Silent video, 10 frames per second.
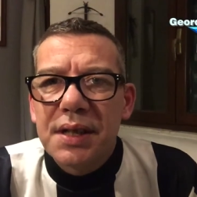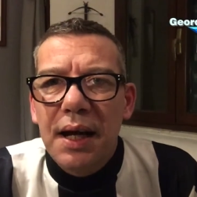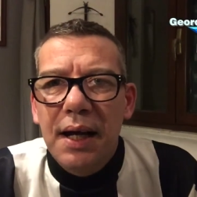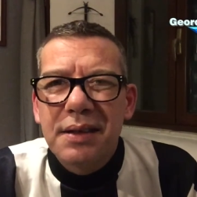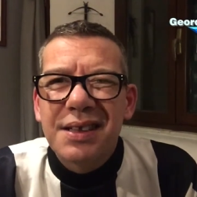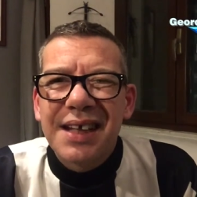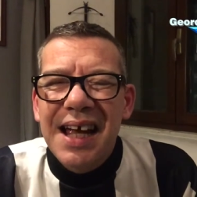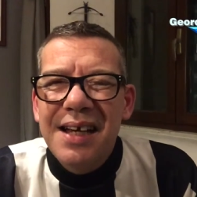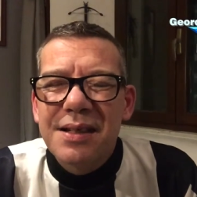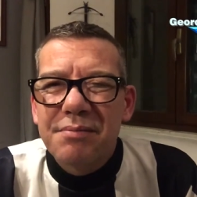
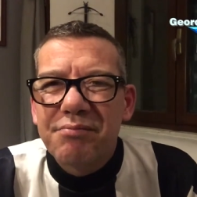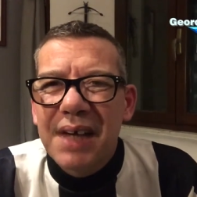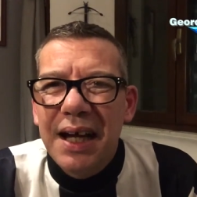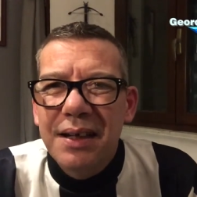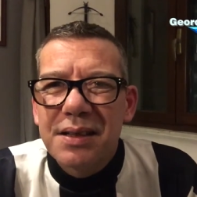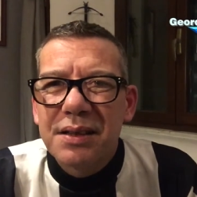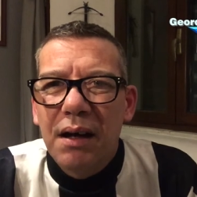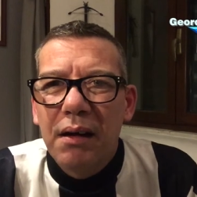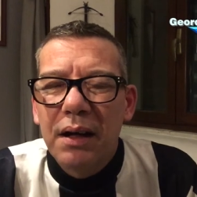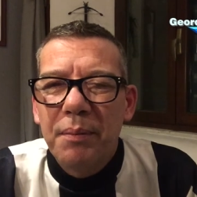kind of
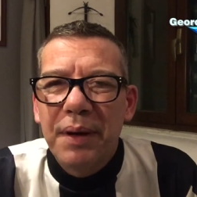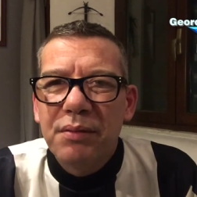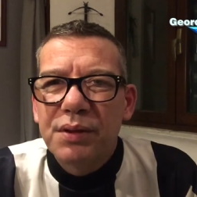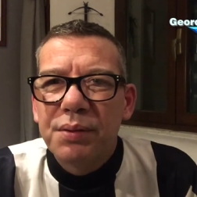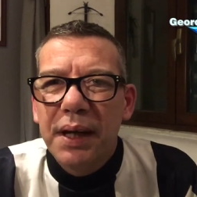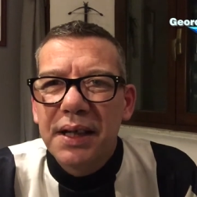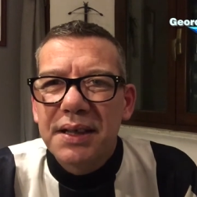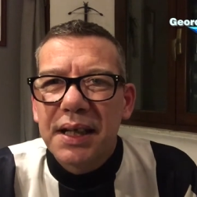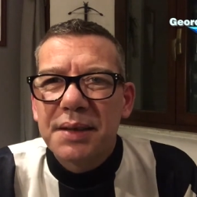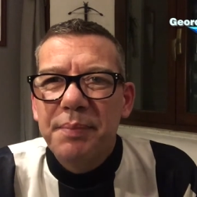started about
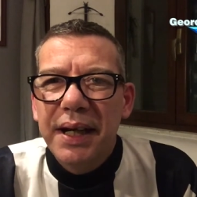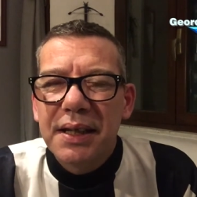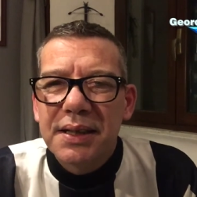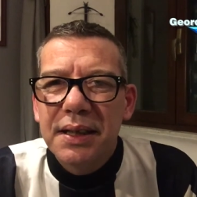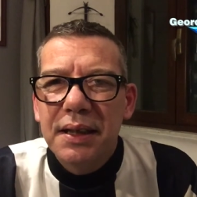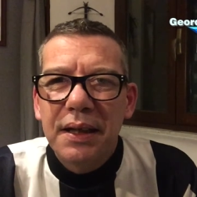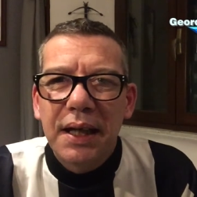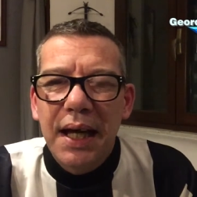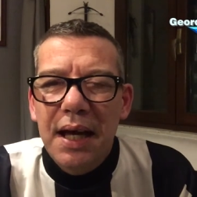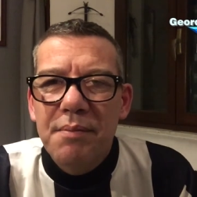26 minutes into the
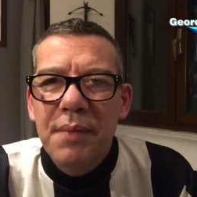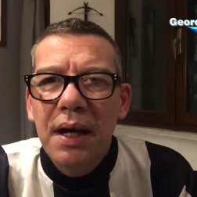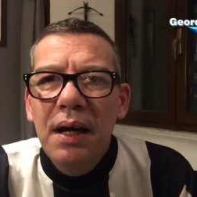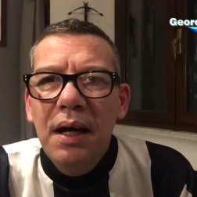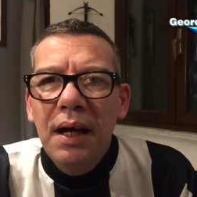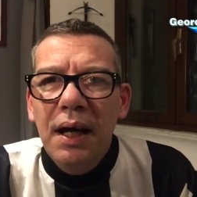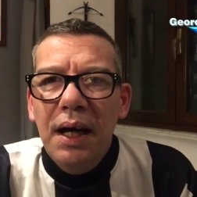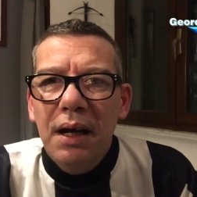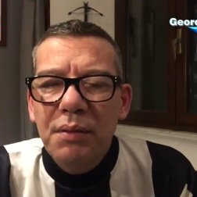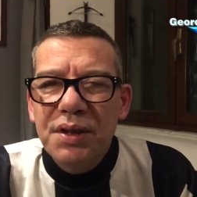game.
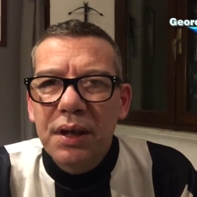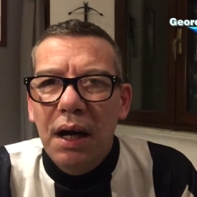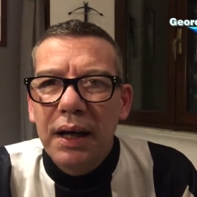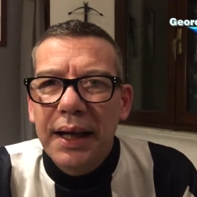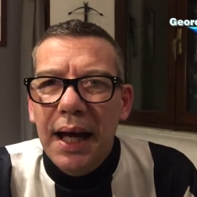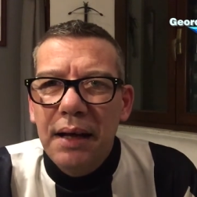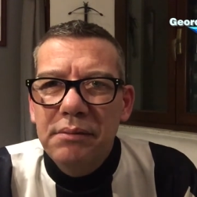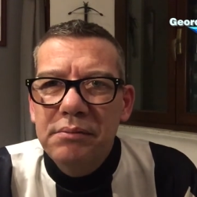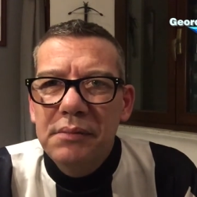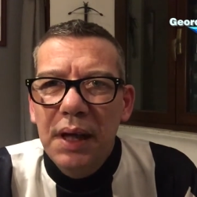We started
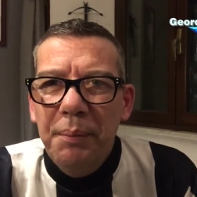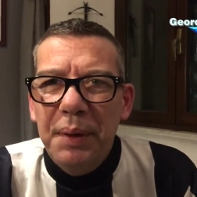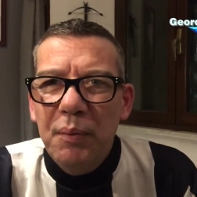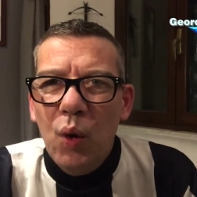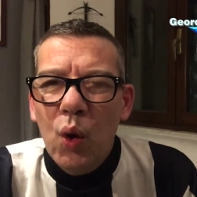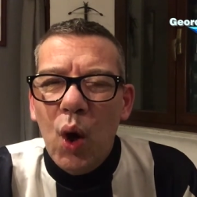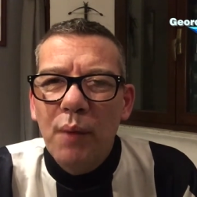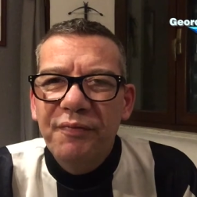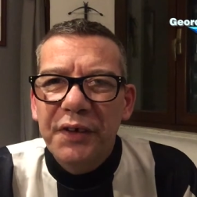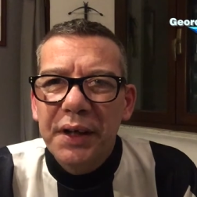getting a bit more
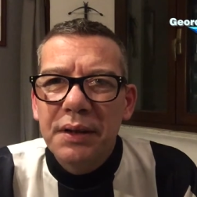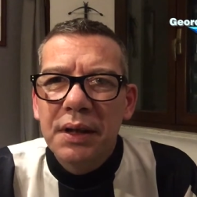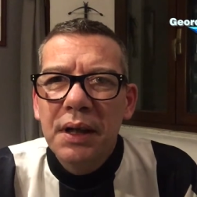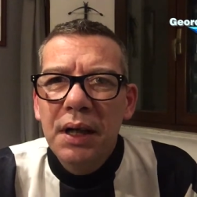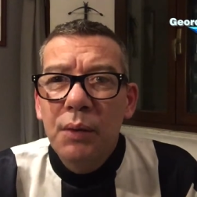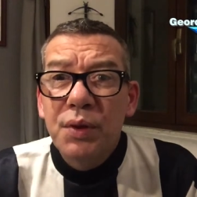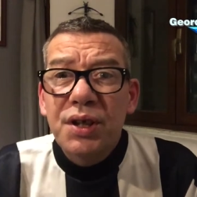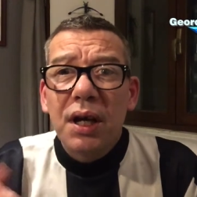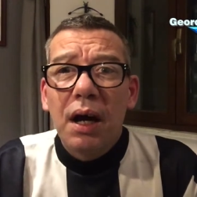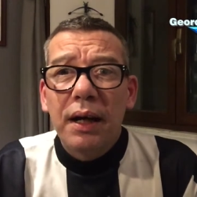confident. We
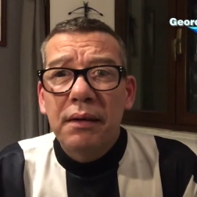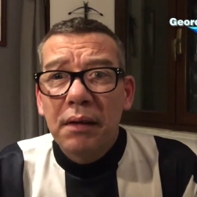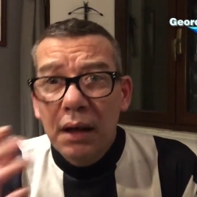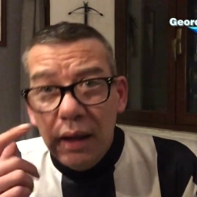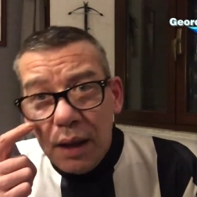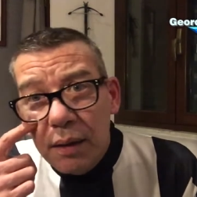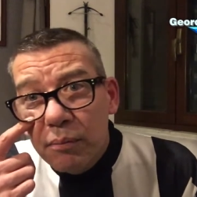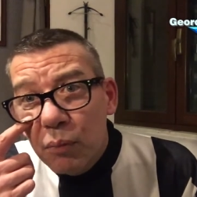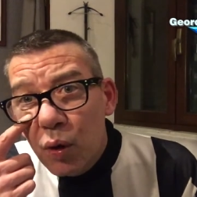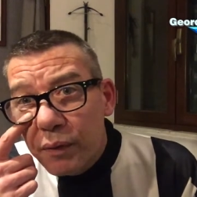started
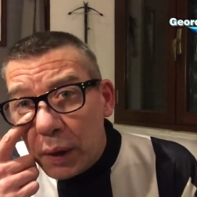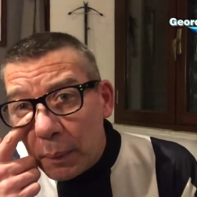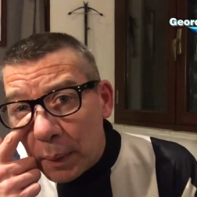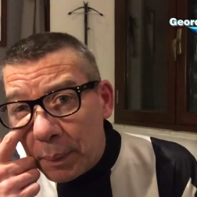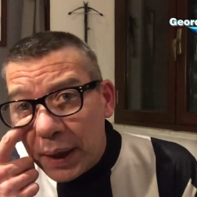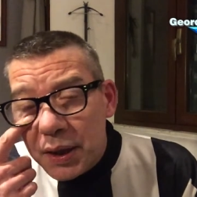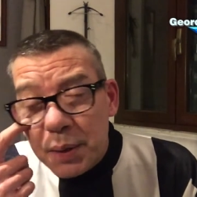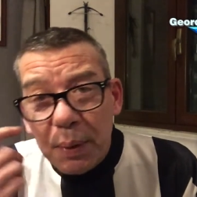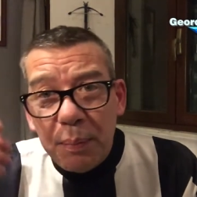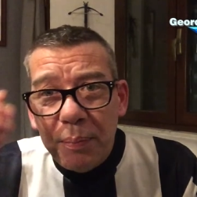moving up the pitch a
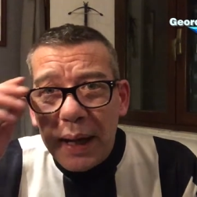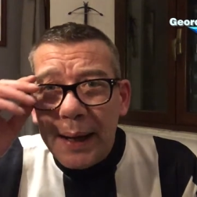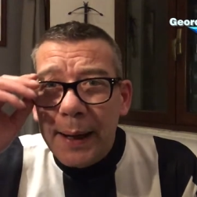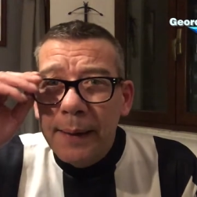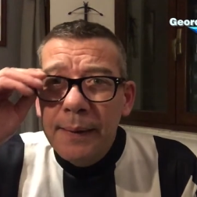bit better.